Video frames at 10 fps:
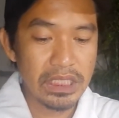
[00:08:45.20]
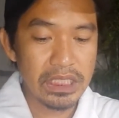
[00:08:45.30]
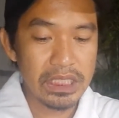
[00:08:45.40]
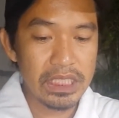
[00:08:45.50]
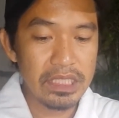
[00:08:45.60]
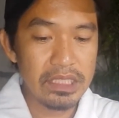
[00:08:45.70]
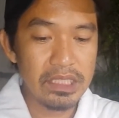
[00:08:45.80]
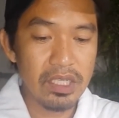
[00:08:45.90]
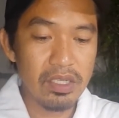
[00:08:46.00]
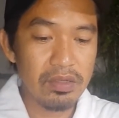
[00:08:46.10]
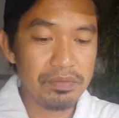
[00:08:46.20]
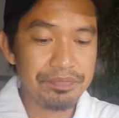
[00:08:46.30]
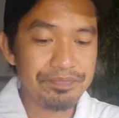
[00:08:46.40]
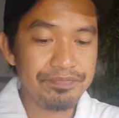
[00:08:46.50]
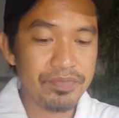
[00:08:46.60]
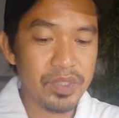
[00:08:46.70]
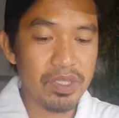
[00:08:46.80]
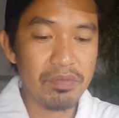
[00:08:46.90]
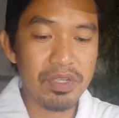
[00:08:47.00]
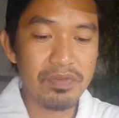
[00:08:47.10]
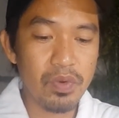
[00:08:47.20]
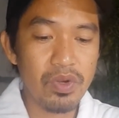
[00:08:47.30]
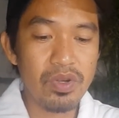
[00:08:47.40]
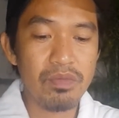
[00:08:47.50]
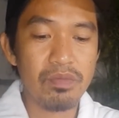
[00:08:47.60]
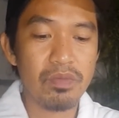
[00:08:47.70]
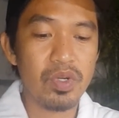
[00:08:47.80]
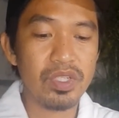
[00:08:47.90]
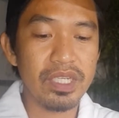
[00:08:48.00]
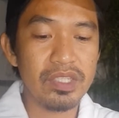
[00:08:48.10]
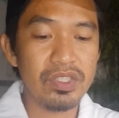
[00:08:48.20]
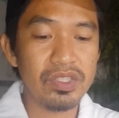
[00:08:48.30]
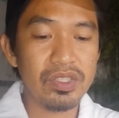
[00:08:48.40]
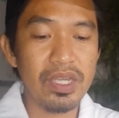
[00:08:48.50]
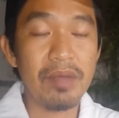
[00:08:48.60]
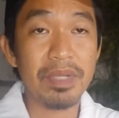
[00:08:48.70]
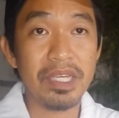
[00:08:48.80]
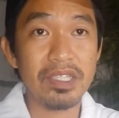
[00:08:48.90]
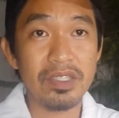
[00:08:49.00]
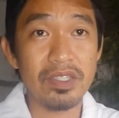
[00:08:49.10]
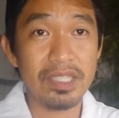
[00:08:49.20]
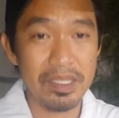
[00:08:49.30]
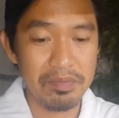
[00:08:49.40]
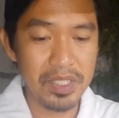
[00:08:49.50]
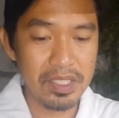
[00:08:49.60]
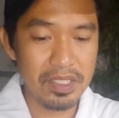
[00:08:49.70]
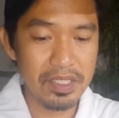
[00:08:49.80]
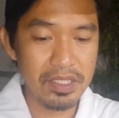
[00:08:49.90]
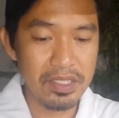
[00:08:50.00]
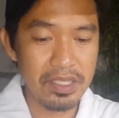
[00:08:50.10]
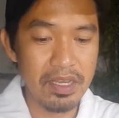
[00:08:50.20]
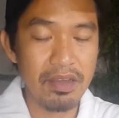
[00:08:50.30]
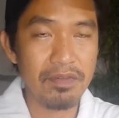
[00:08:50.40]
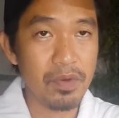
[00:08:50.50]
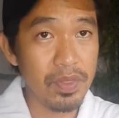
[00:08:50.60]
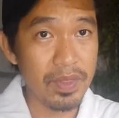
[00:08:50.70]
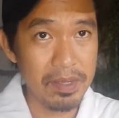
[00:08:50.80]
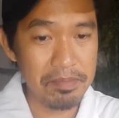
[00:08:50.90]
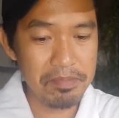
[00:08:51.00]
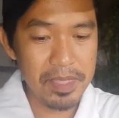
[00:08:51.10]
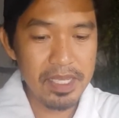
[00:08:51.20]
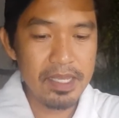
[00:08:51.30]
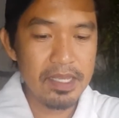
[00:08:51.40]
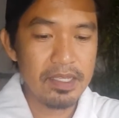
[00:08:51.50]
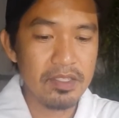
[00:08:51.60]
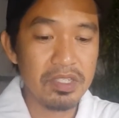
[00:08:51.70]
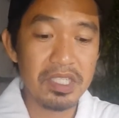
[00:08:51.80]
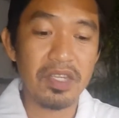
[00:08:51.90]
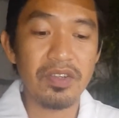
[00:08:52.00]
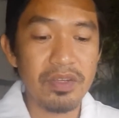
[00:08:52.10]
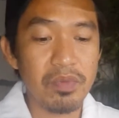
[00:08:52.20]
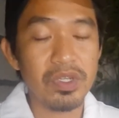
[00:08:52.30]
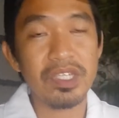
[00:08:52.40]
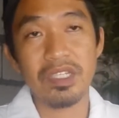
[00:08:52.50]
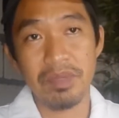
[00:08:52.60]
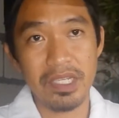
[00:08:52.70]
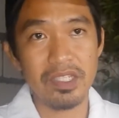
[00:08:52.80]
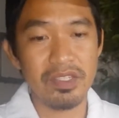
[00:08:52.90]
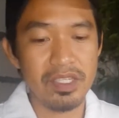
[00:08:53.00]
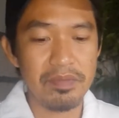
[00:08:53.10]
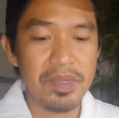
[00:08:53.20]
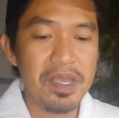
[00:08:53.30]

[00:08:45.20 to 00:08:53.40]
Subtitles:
Then number four, mortgage application tips. Fourth tip. So this is under the mortgage application tip.